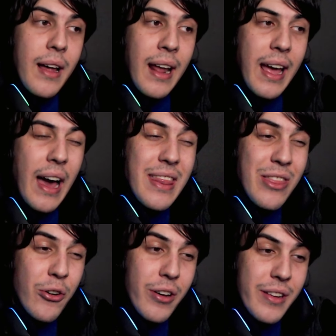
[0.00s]
Like, I
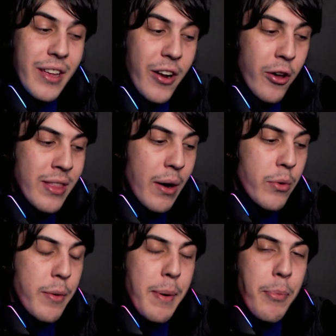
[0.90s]
thought, you know, that
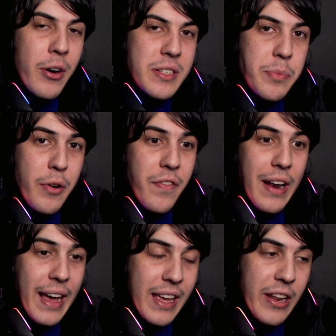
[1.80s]
would have been possible for,
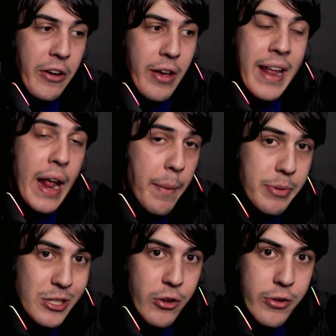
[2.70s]
like, you know, an
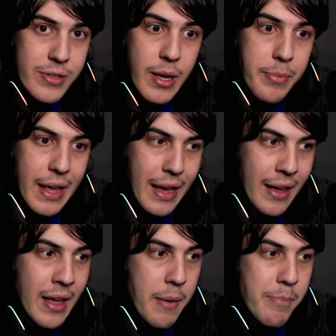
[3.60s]
episode or
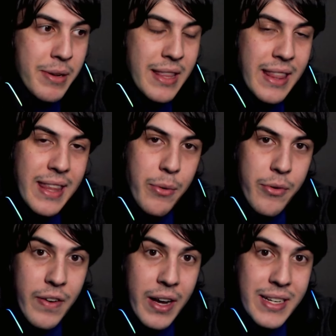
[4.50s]
something. But then they
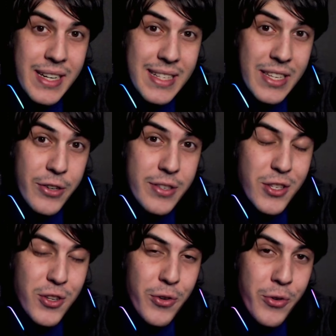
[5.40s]
would find an
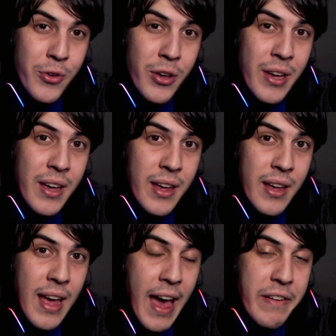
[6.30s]
excuse to
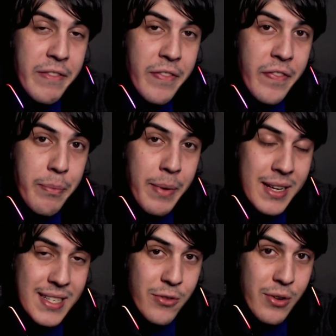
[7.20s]
have
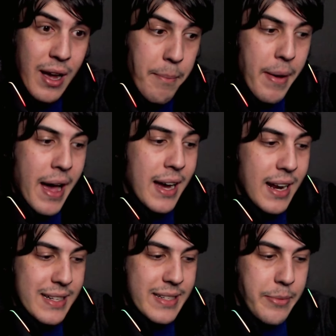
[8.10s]
Marcille come back.
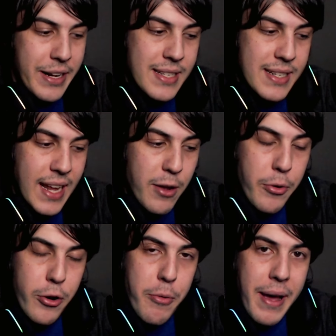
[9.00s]
Like, someone has to
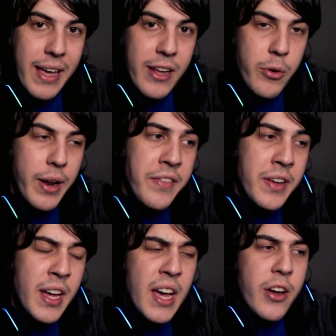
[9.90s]
teleport her back in or
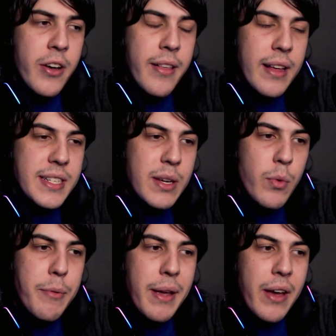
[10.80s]
whatever. Because she
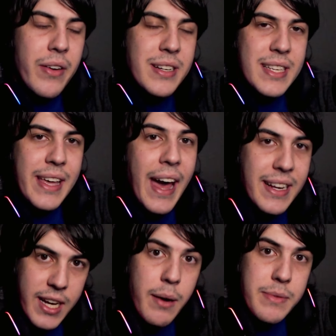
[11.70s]
wouldn't be able to just
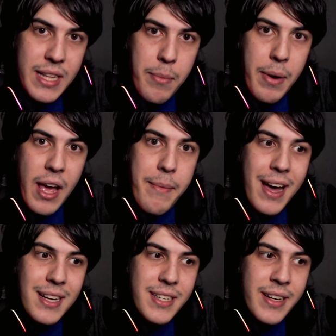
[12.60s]
catch up to them, I
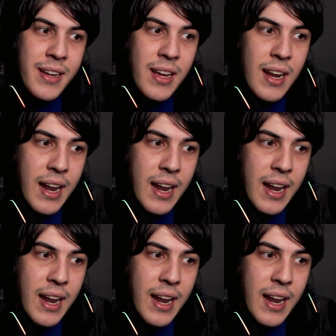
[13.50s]
imagine.